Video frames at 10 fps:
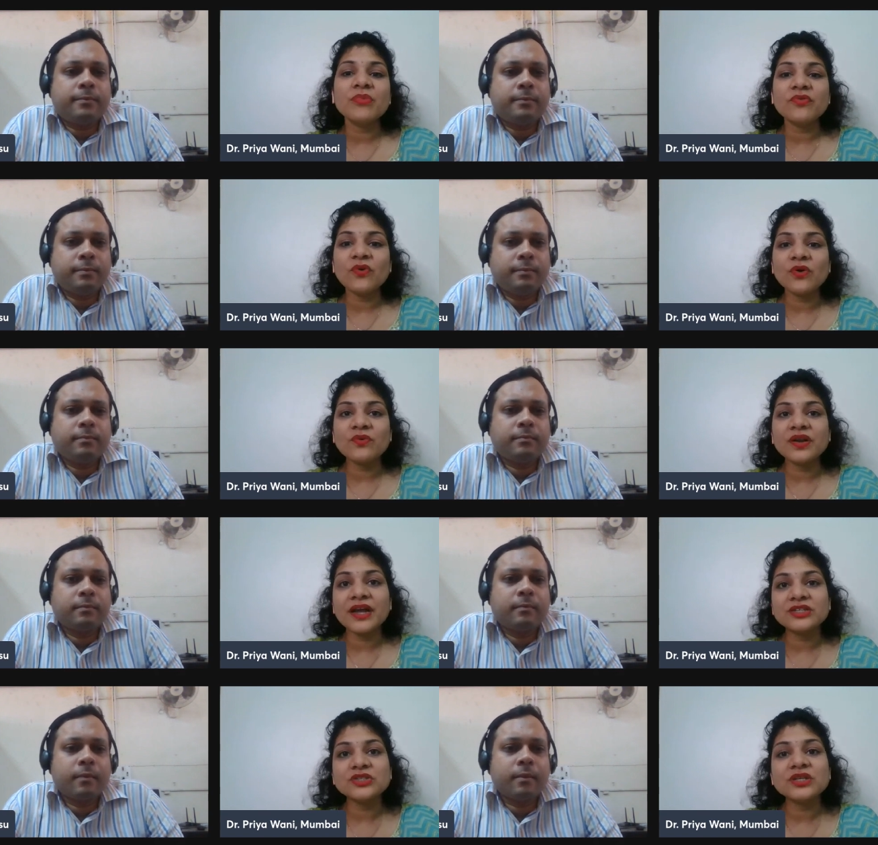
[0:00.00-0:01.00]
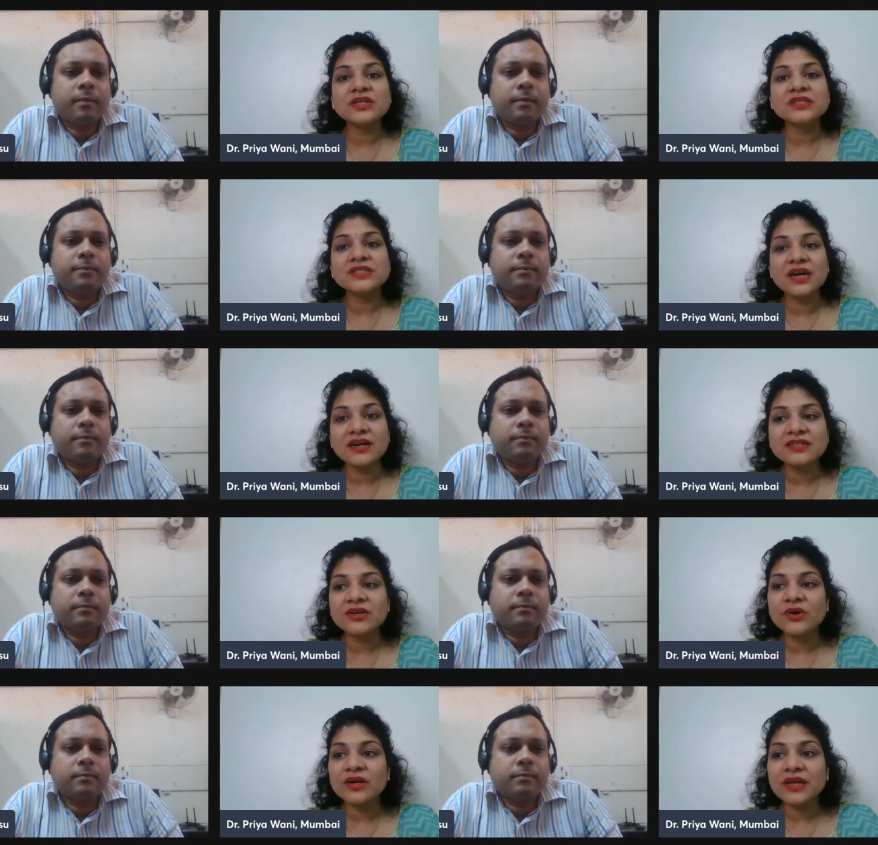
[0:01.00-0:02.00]
Speaker 1: before one actually starts
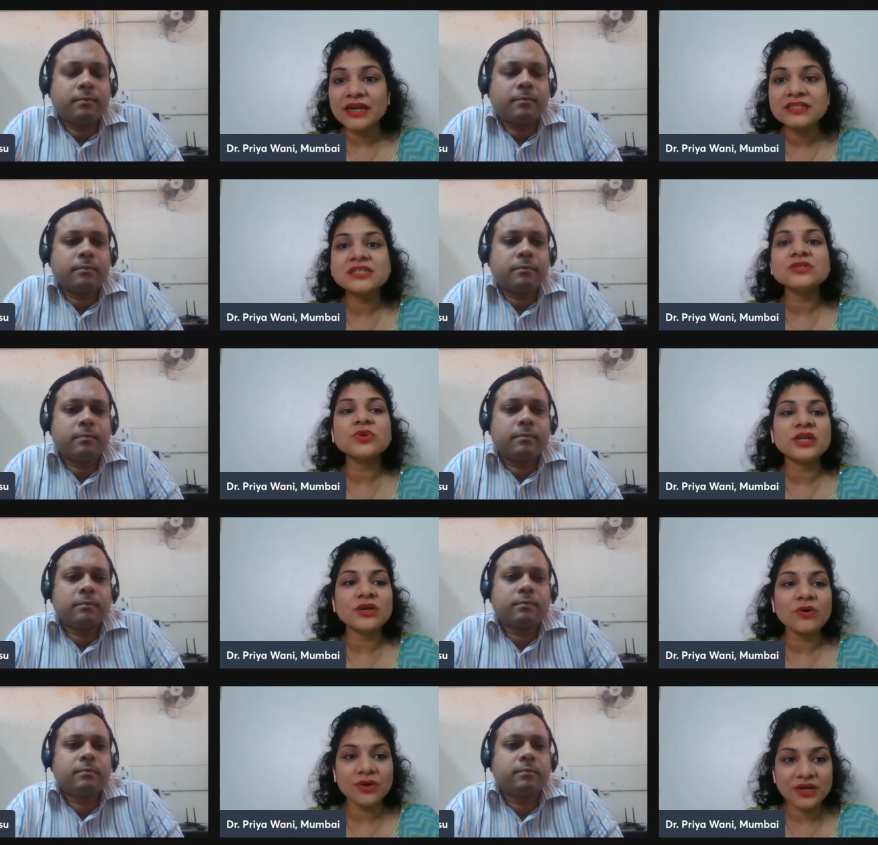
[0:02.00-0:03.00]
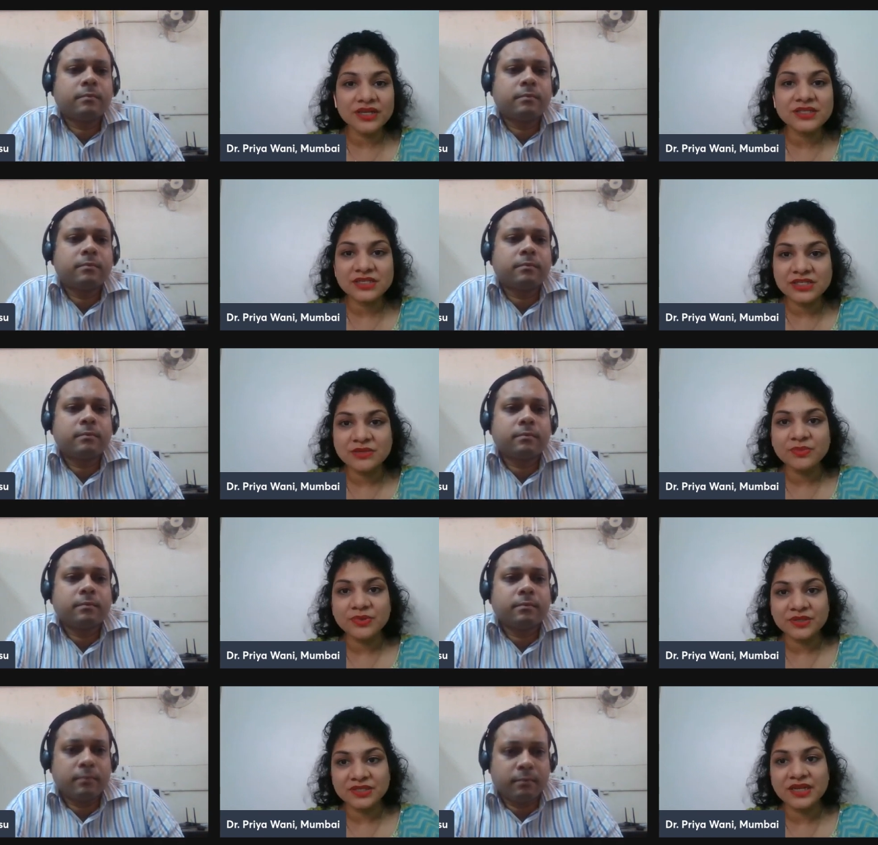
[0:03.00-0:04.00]
or gets into any organization per
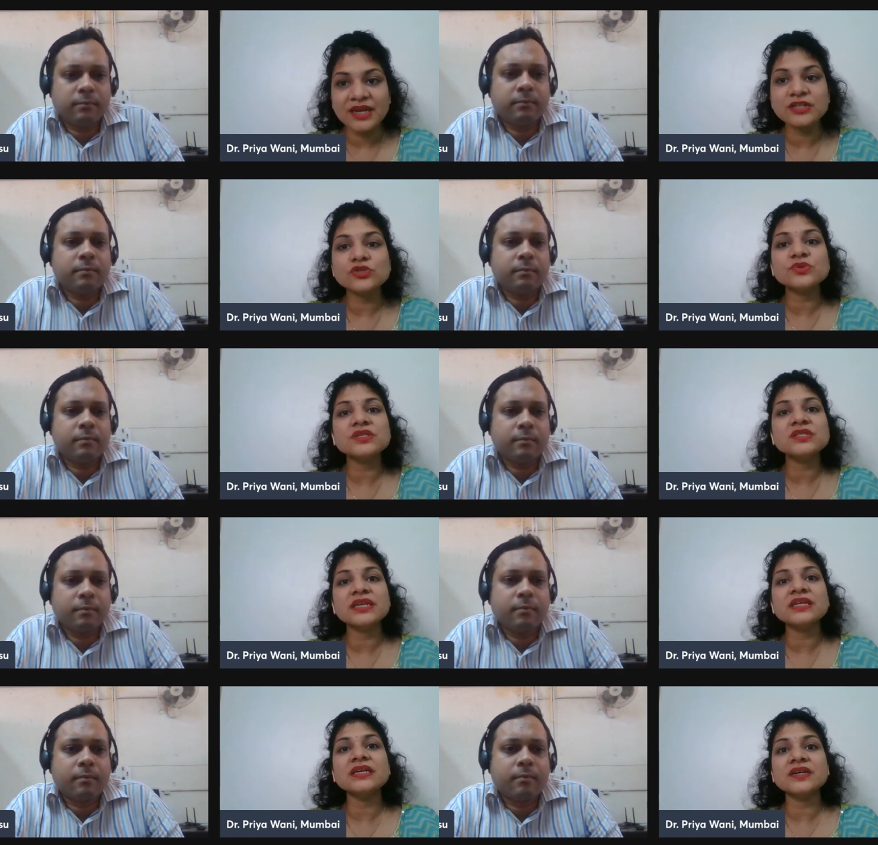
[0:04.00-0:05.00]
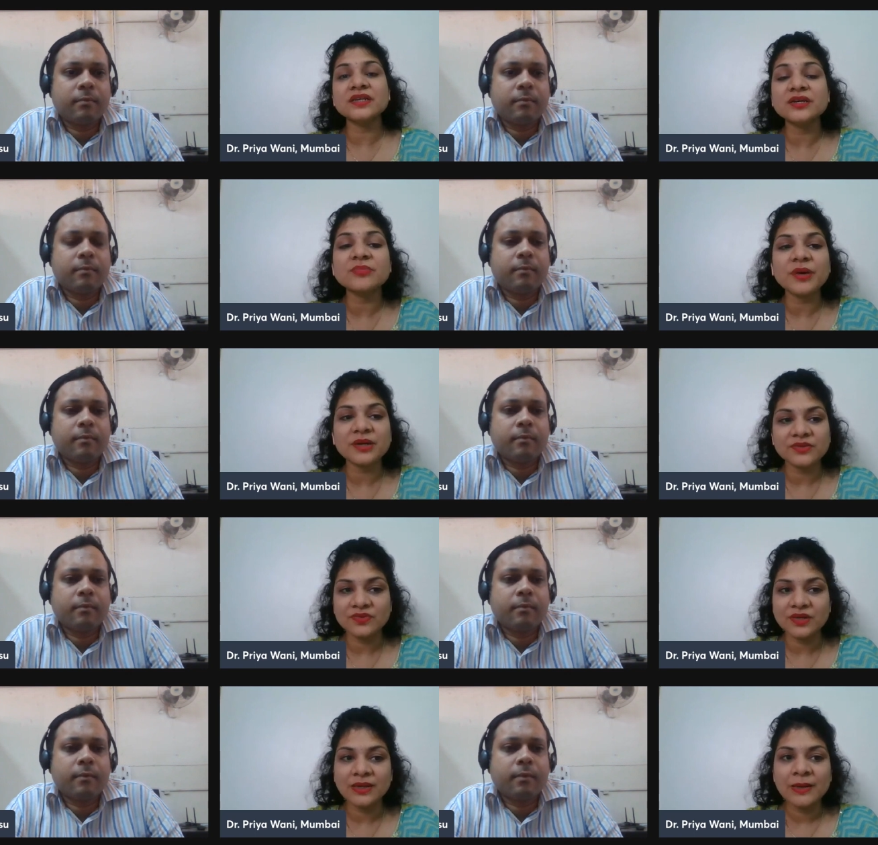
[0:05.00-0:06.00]
se and chooses any career
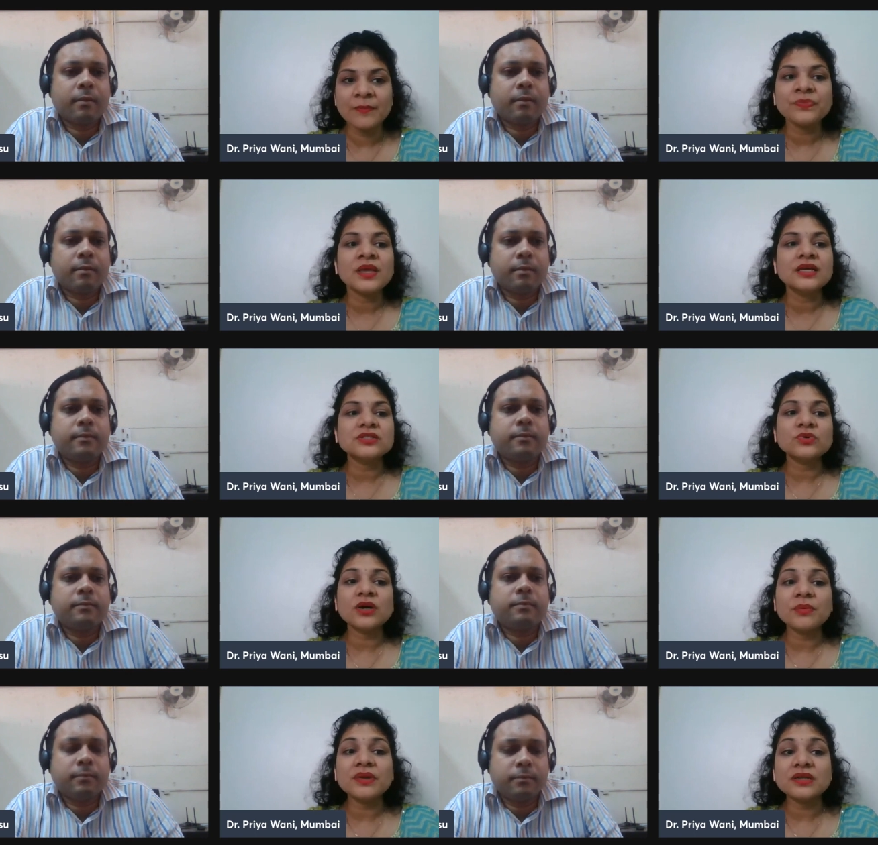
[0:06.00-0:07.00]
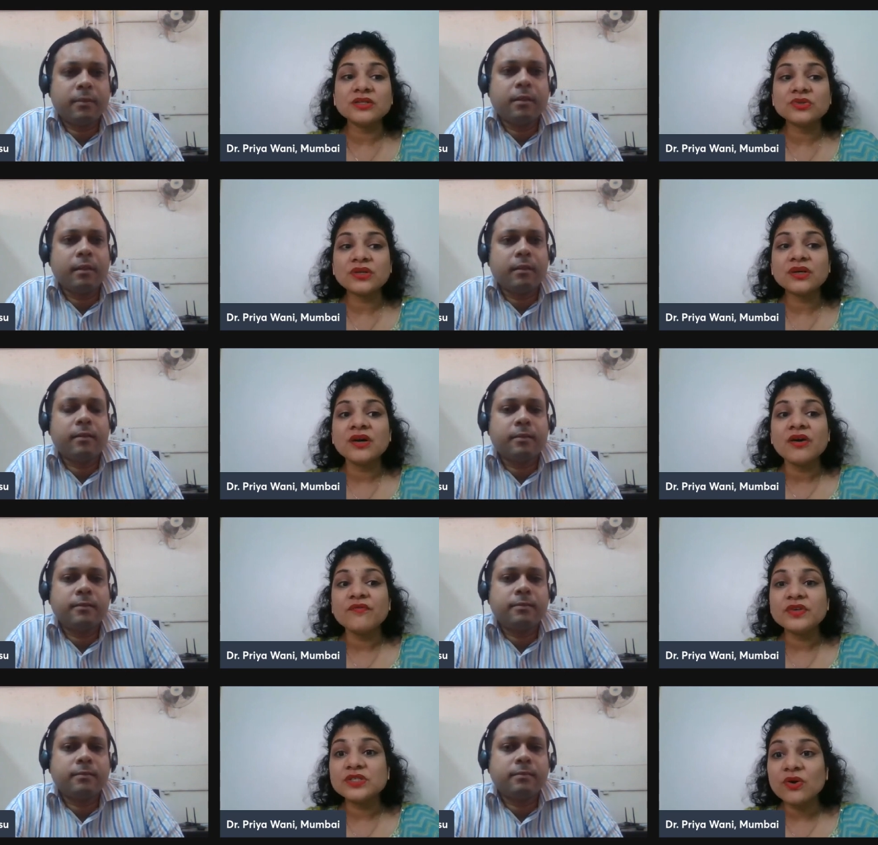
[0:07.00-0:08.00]
pathway. So, coming to the
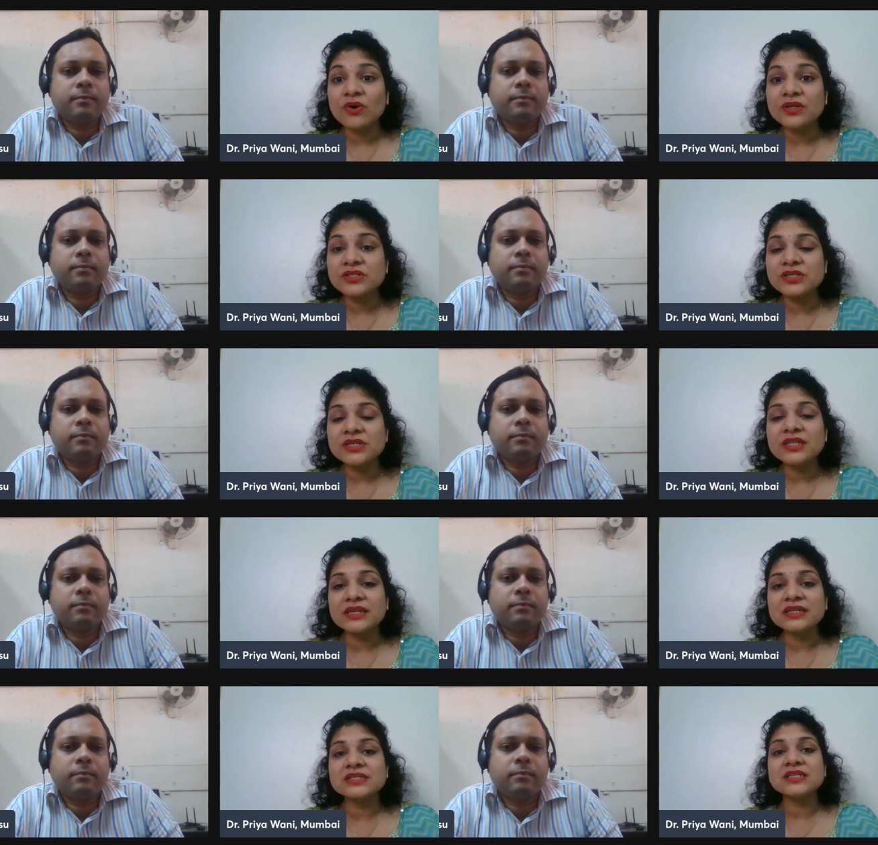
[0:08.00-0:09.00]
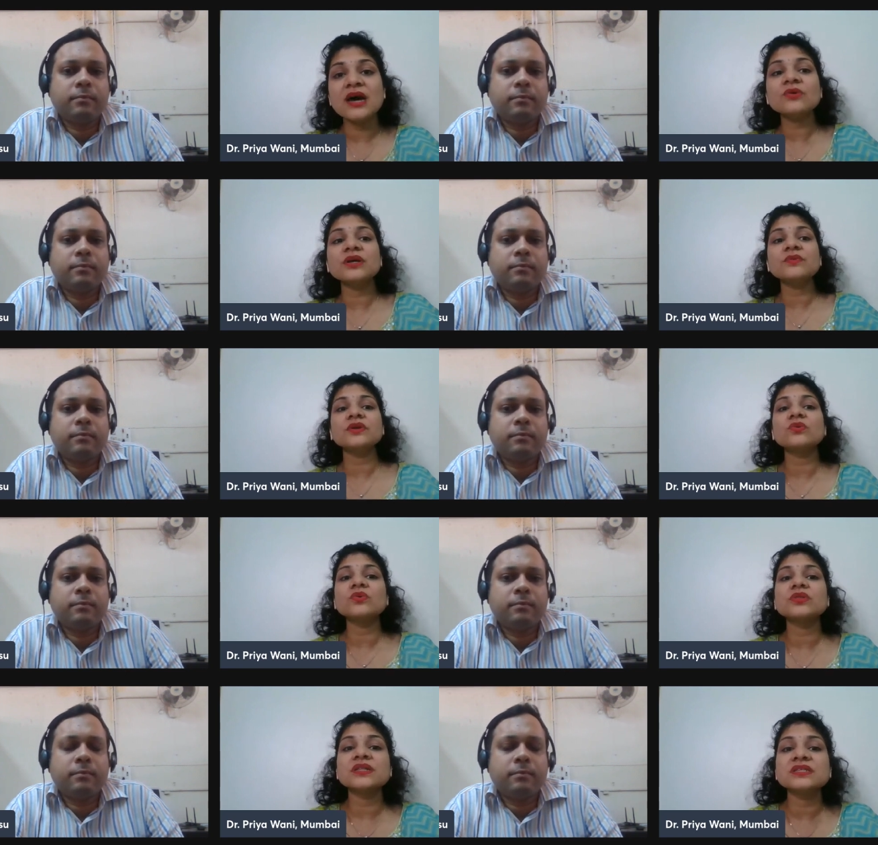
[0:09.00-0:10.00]
physiology, that is now that we know
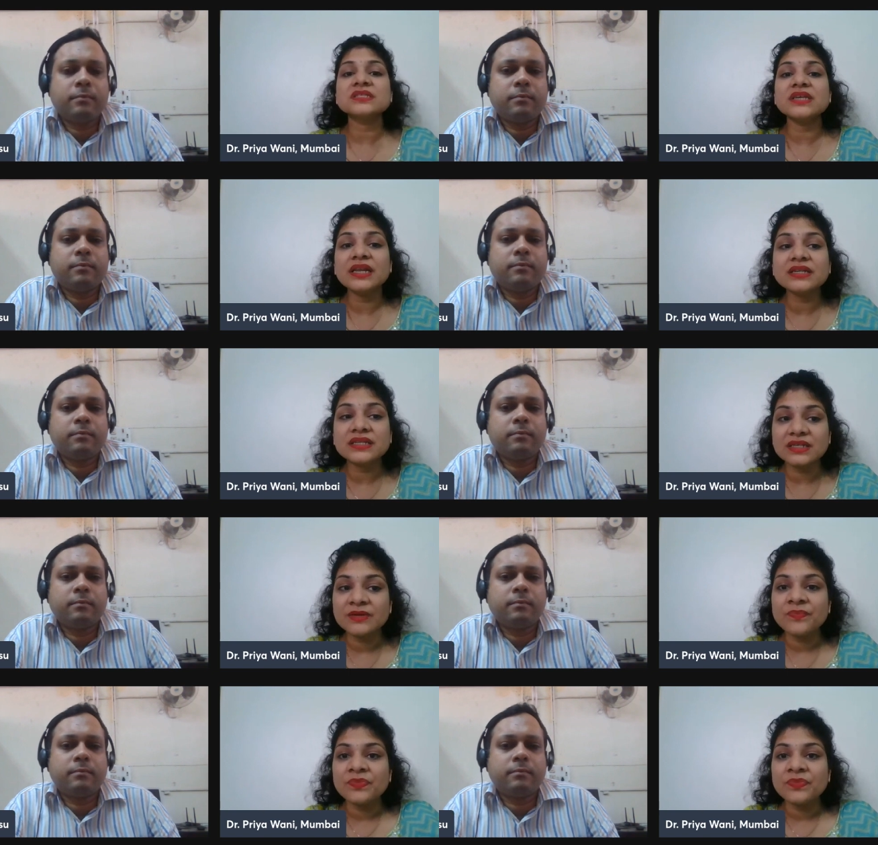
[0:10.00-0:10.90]
that the skeleton,